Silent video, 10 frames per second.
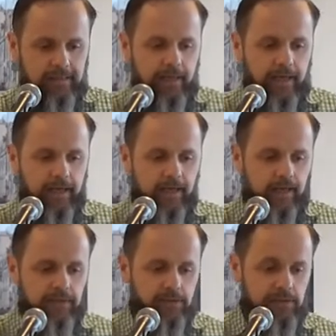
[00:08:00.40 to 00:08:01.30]

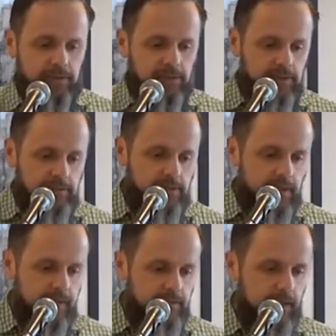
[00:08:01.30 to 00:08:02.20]
uh, Jesus
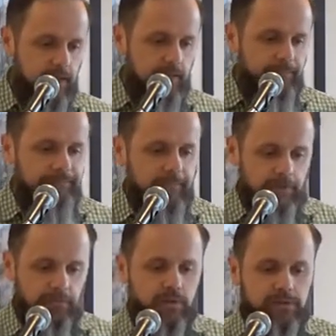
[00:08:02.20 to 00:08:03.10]
says, um, I
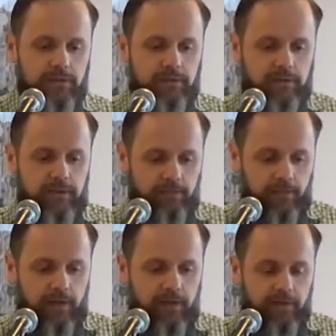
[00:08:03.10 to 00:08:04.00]
have not done, if
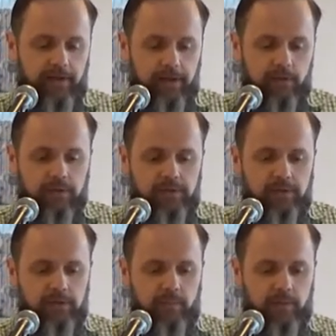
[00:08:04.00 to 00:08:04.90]
I, if I, had not
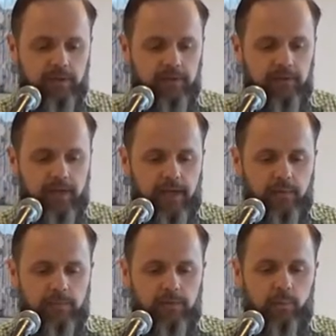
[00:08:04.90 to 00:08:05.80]
done among
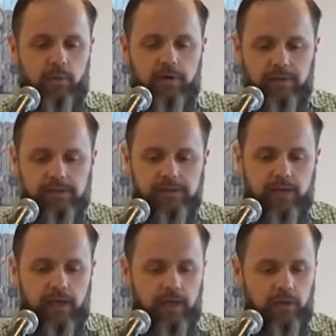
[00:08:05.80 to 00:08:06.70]
them the
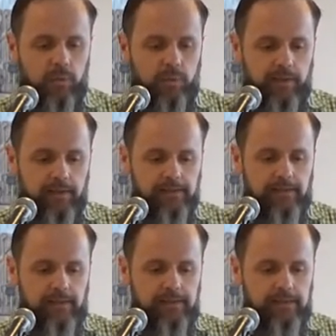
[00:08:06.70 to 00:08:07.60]
works uh, no one else
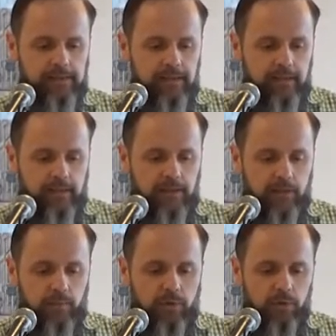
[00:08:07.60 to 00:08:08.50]
did,
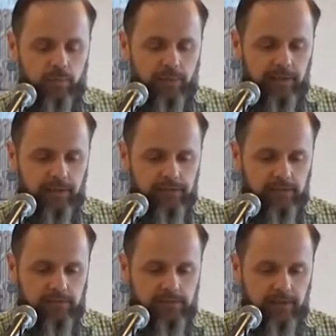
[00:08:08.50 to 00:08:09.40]
they would not be guilty
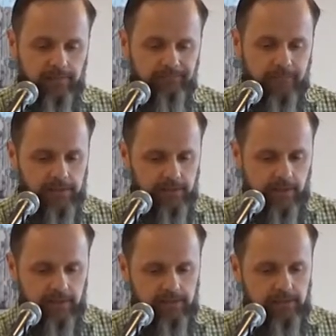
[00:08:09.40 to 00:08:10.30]
of sin. As it
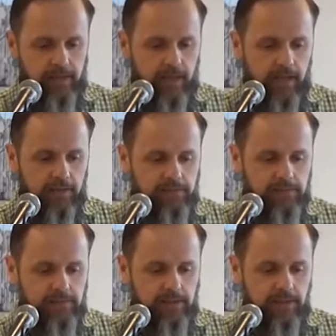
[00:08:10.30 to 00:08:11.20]
is, they have
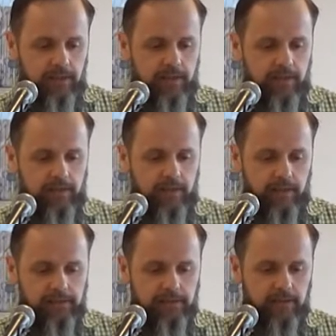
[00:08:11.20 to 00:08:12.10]
seen, and
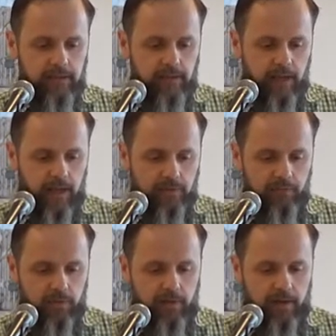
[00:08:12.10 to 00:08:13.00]
yet they have
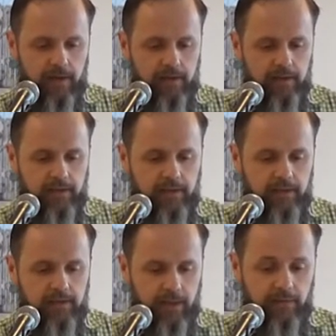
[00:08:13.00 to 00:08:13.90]
not. Uh,
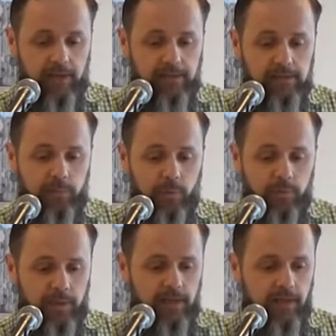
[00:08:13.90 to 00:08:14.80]
they have hated both
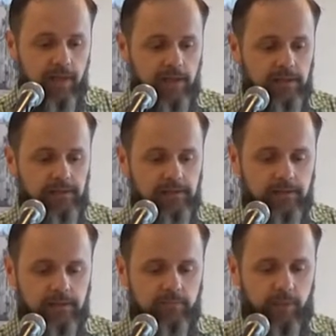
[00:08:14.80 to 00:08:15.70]
me and
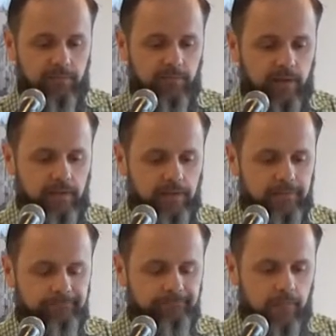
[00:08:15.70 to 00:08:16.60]
my
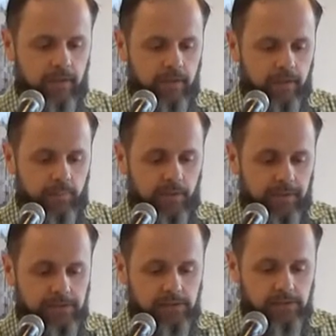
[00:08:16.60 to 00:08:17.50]
father. But
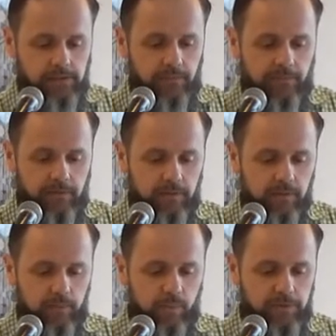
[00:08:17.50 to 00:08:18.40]
this is to
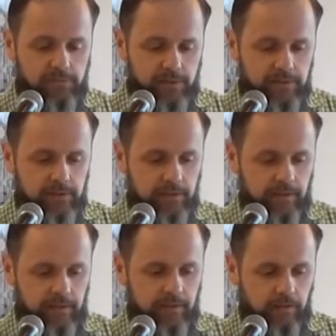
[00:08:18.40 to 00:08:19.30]
fulfill what is written
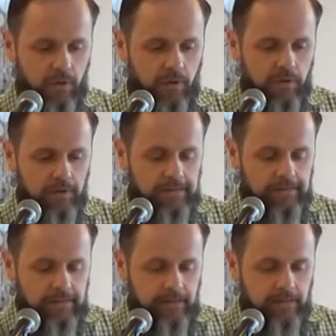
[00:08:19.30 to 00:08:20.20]
in their law:
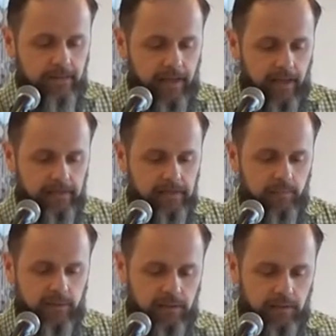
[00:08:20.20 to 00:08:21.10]
they hated
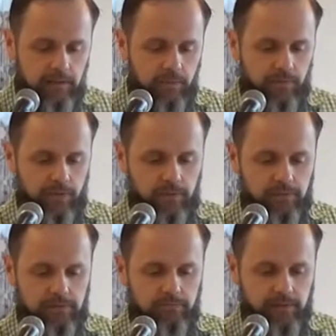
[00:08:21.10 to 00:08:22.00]
me without
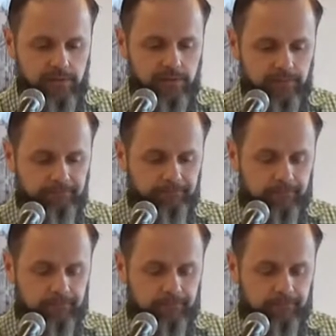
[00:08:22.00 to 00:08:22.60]
reason.